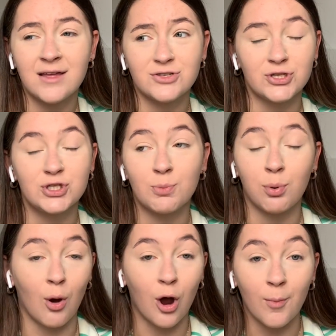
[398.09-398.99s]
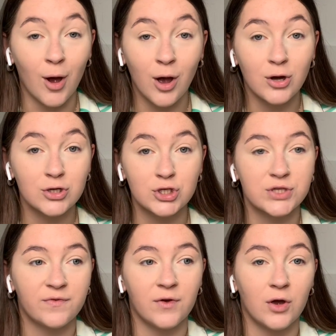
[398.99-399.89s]
just to Primark
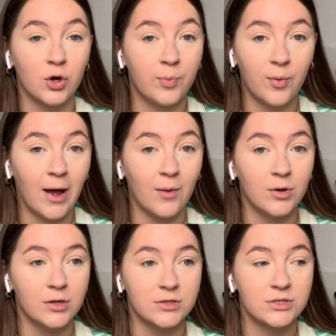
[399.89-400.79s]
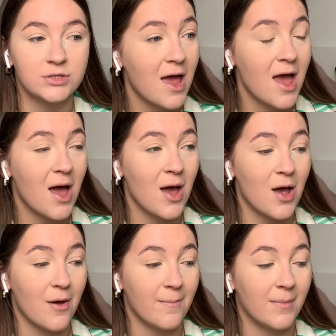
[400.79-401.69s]
just for a couple hours
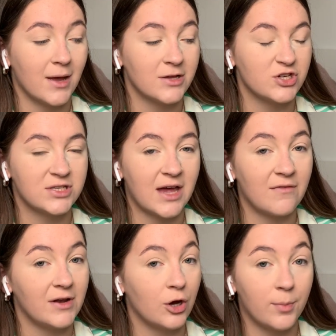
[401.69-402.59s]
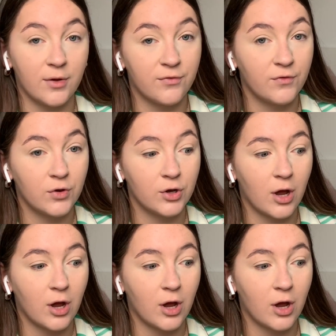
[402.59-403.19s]
and just have a little bit of fun.